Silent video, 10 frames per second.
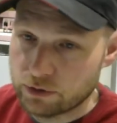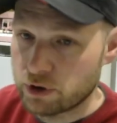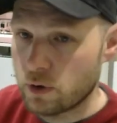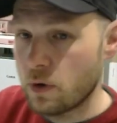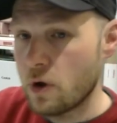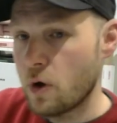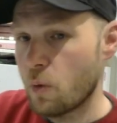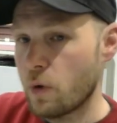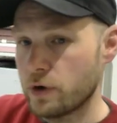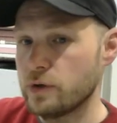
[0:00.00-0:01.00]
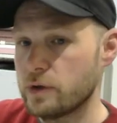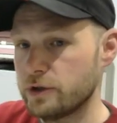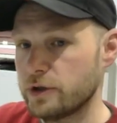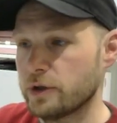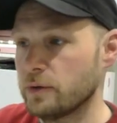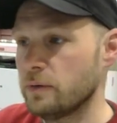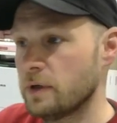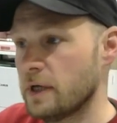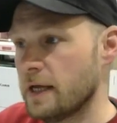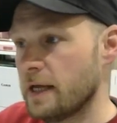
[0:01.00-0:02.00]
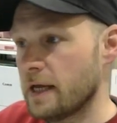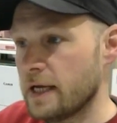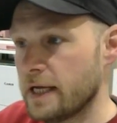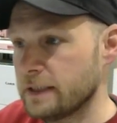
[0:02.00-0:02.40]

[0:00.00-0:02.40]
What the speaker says: So what you can do is